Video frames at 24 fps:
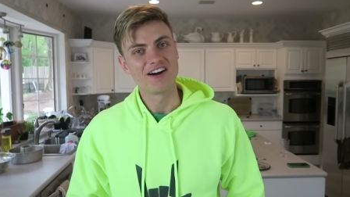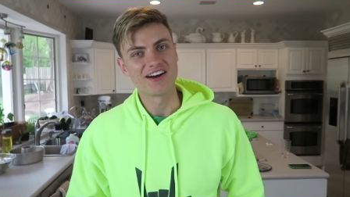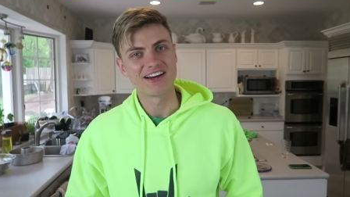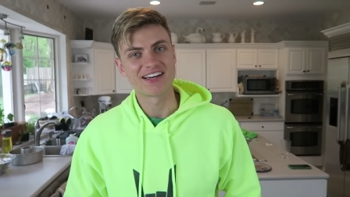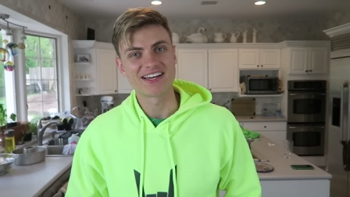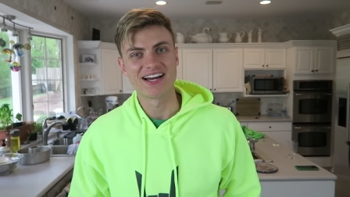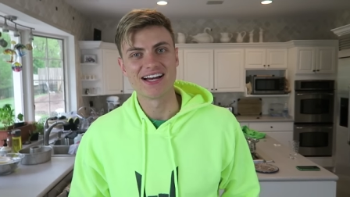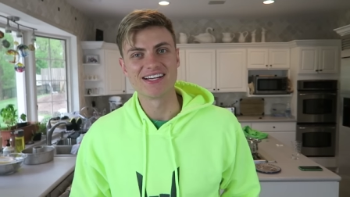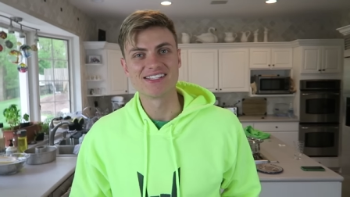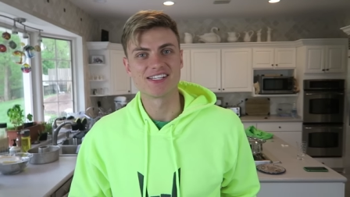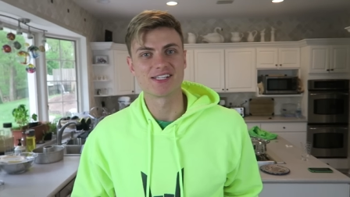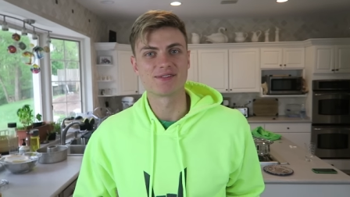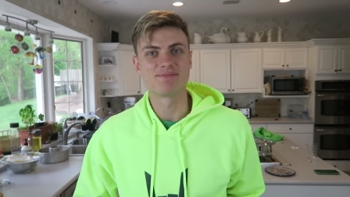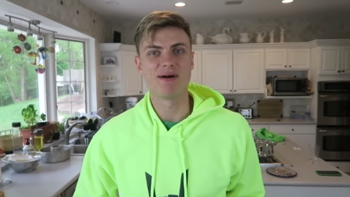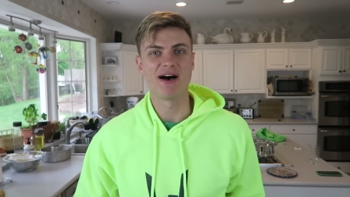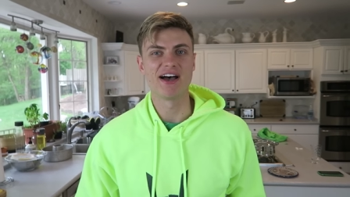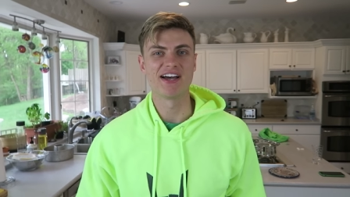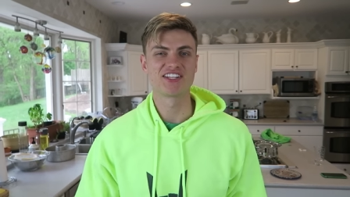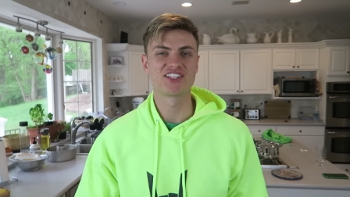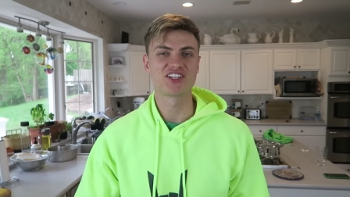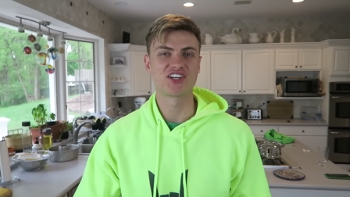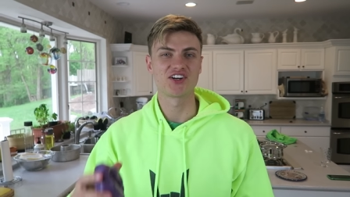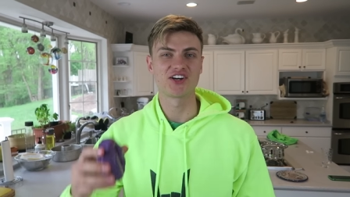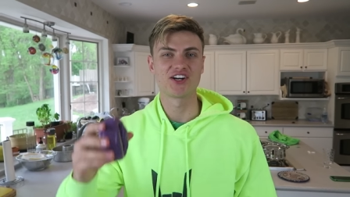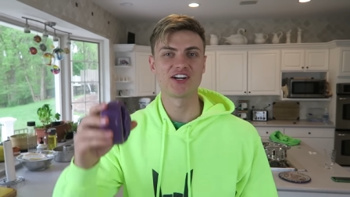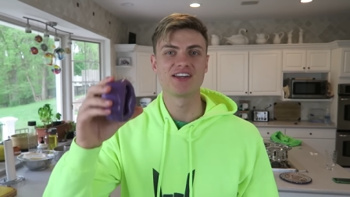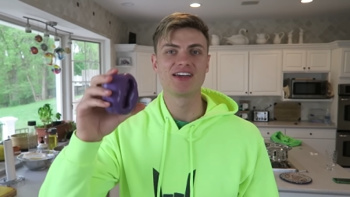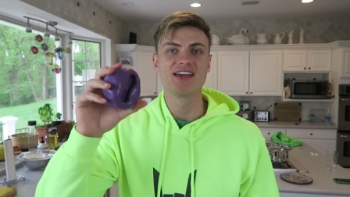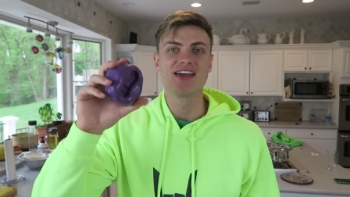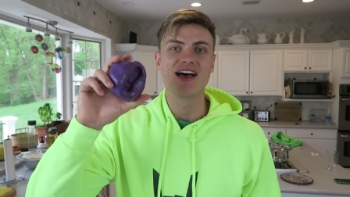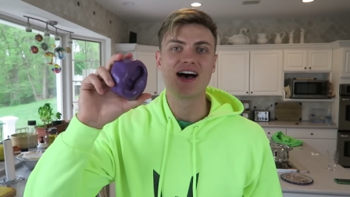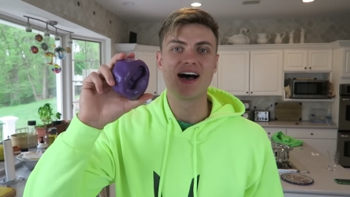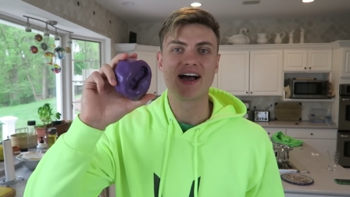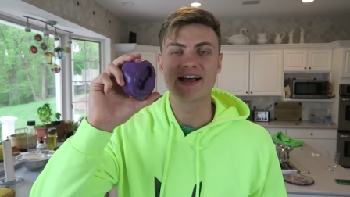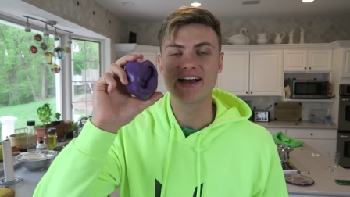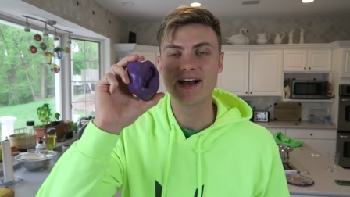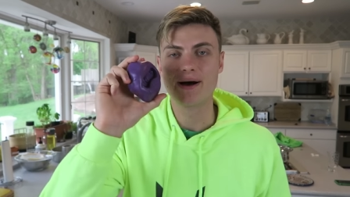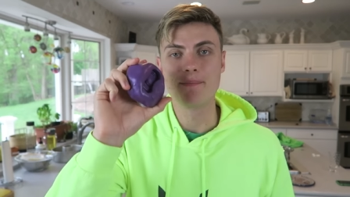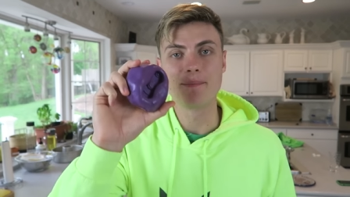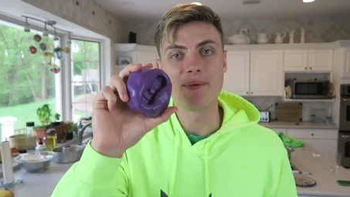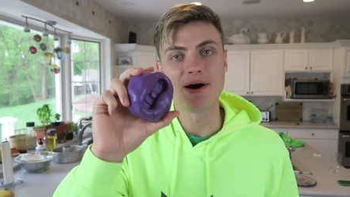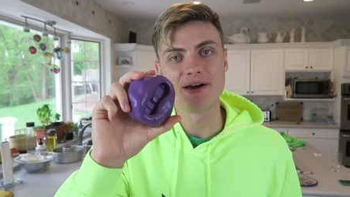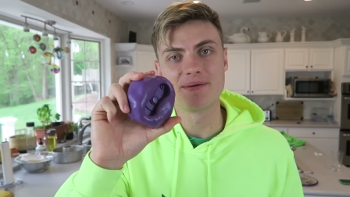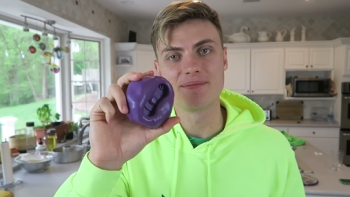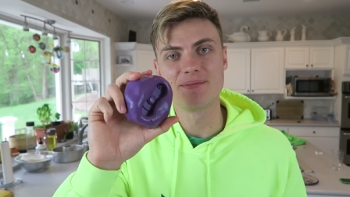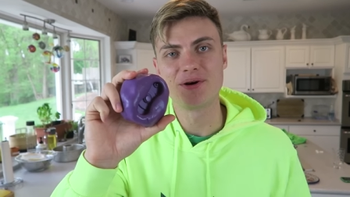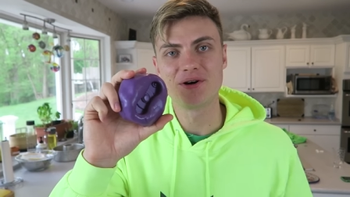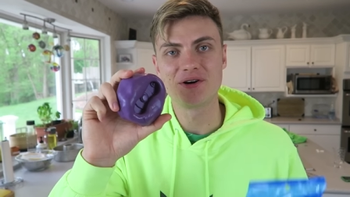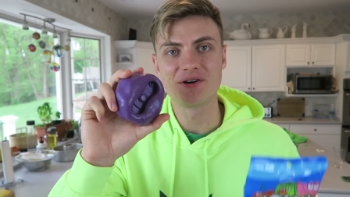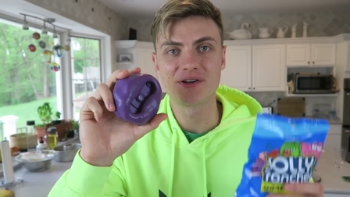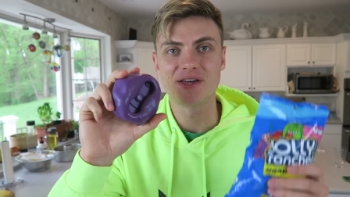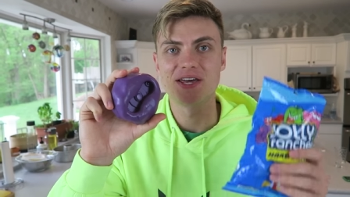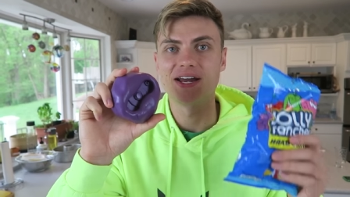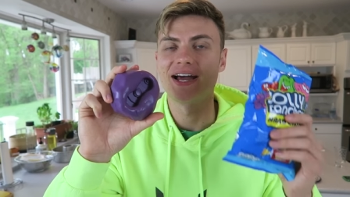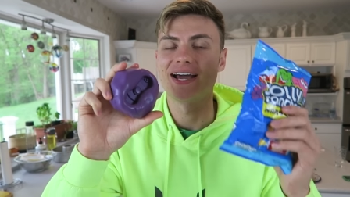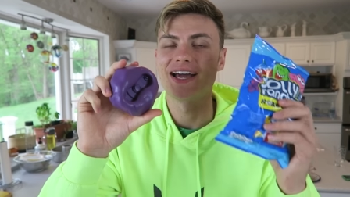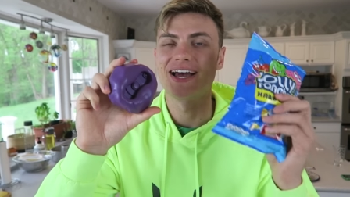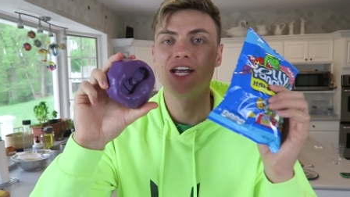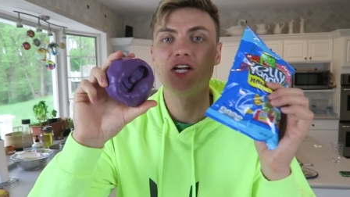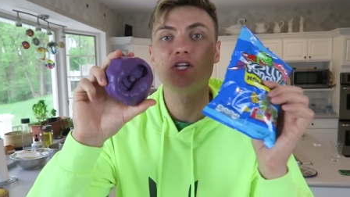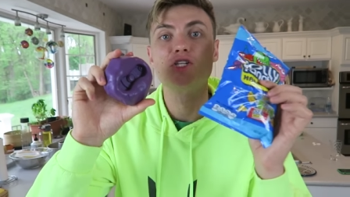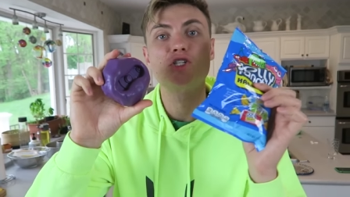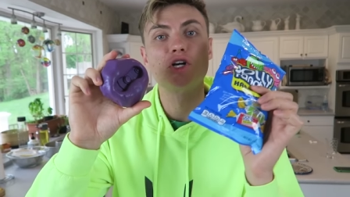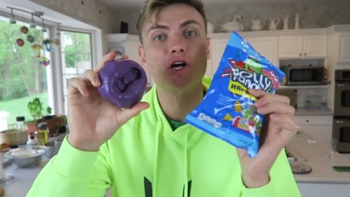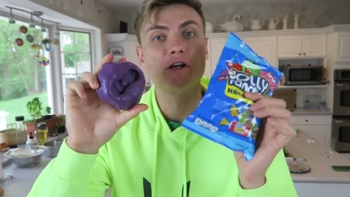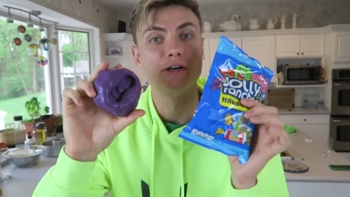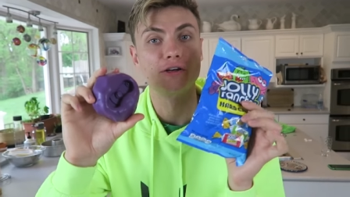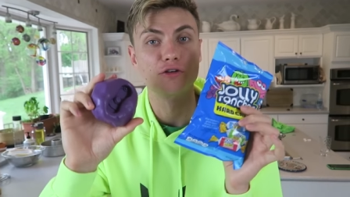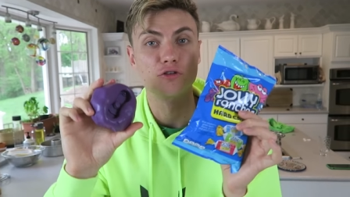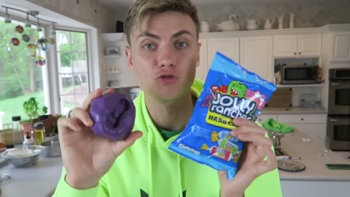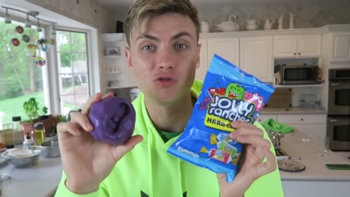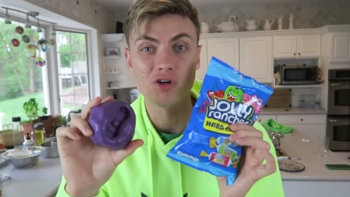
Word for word: All right guys, it's my turn. I got my mold and I got Jolly